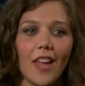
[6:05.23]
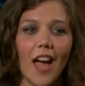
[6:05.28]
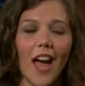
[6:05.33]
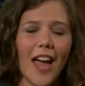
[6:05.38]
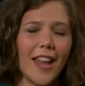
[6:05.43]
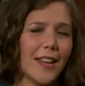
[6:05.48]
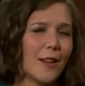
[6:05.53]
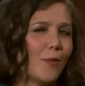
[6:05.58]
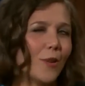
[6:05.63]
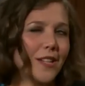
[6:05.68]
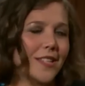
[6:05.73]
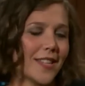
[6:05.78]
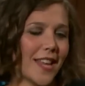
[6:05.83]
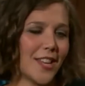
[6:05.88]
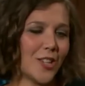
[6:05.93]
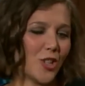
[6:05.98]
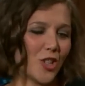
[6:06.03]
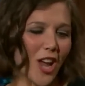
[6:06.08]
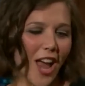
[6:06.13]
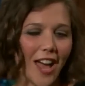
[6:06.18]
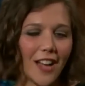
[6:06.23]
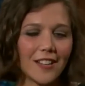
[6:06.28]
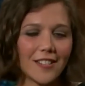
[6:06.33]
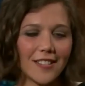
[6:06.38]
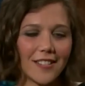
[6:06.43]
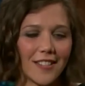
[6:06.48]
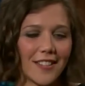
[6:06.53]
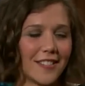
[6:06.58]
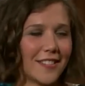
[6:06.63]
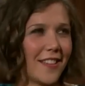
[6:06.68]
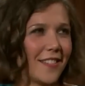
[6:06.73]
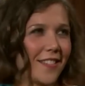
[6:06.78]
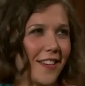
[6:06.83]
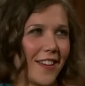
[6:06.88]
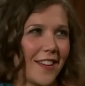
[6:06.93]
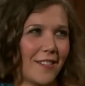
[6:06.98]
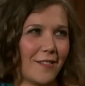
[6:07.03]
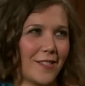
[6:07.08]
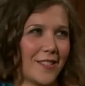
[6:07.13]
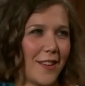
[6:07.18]
I didn't want to say checks because I thought
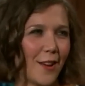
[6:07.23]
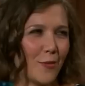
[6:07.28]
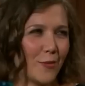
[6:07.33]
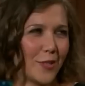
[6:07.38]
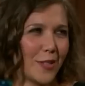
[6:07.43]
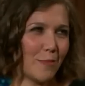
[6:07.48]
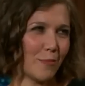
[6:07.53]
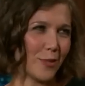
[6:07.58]
I would sound really